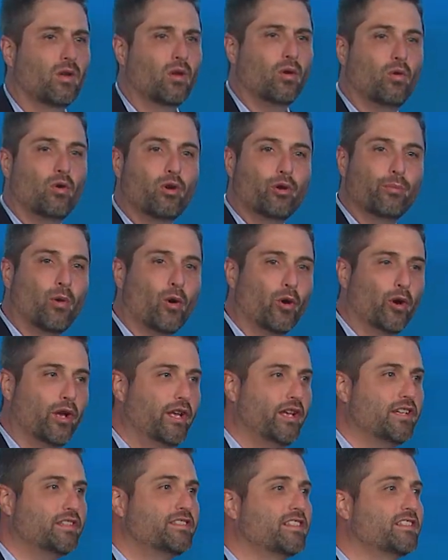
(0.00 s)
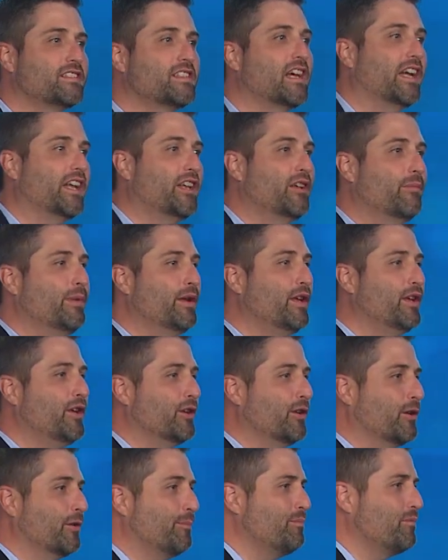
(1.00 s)
Well, good morning. It's exciting to be
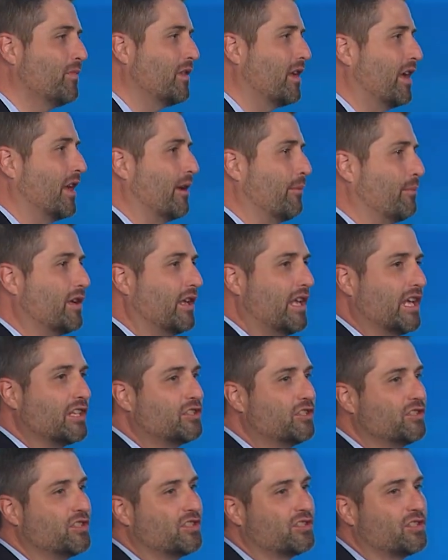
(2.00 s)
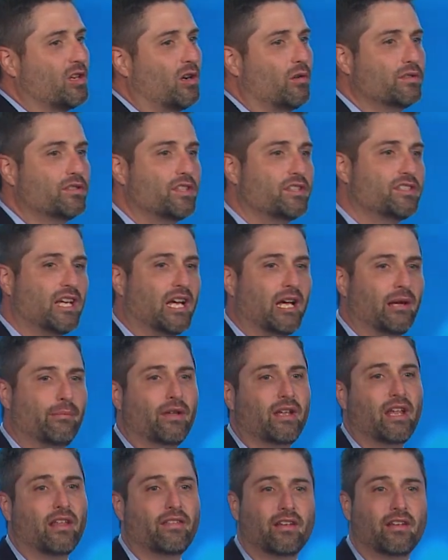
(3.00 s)
here. Connections is always a time that Nathan